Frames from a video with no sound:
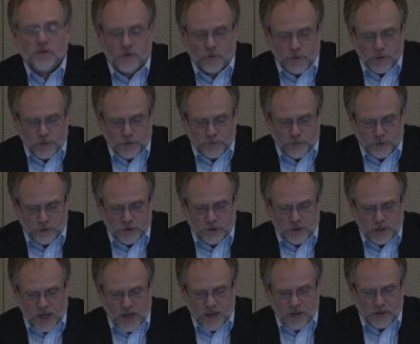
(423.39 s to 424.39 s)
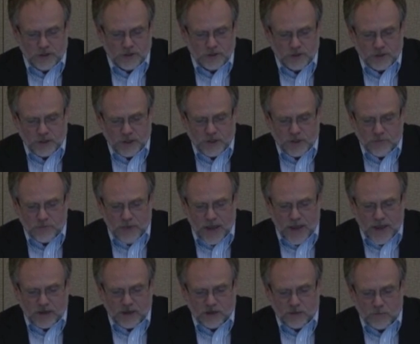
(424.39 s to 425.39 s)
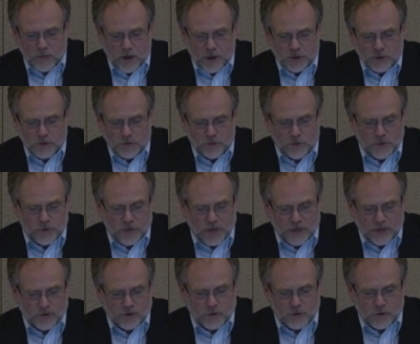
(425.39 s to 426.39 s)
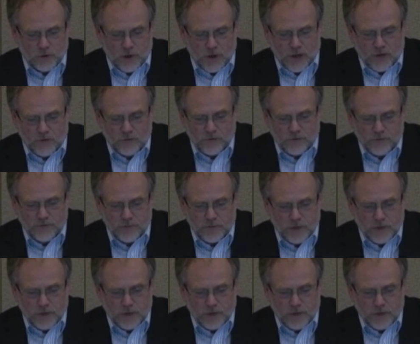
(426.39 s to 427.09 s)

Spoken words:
the Real Food Challenge back in March of 2012.